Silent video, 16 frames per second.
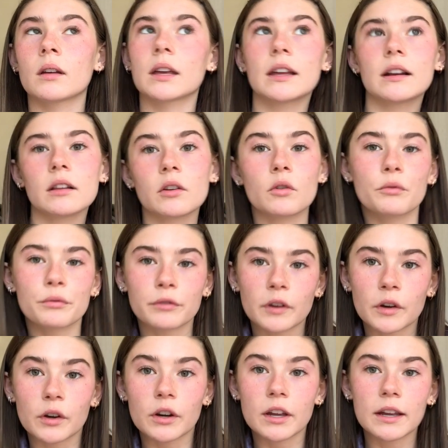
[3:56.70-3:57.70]
get a little
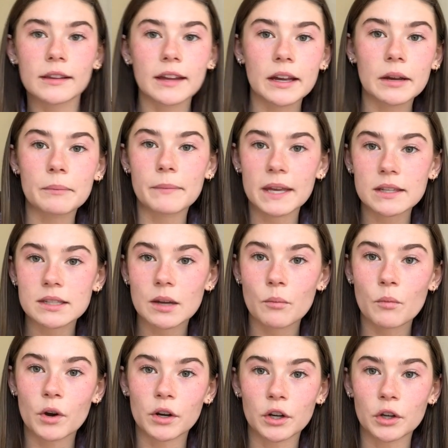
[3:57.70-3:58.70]
flirty and like meet
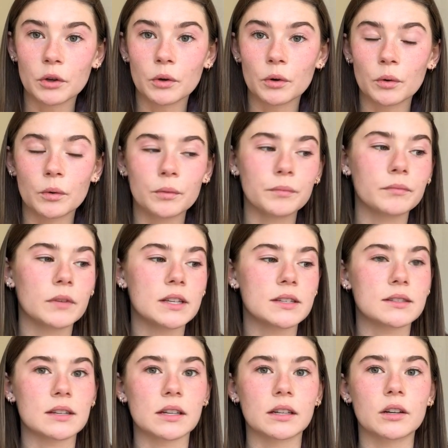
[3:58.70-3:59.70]
someone new,
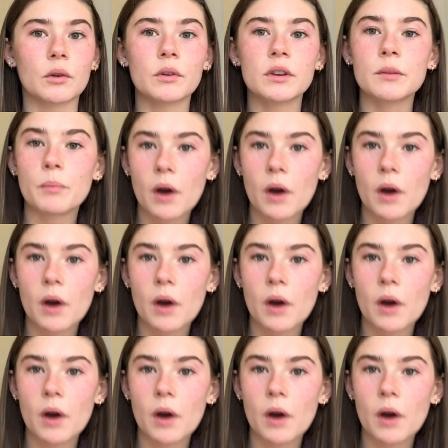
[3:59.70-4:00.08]
is like going to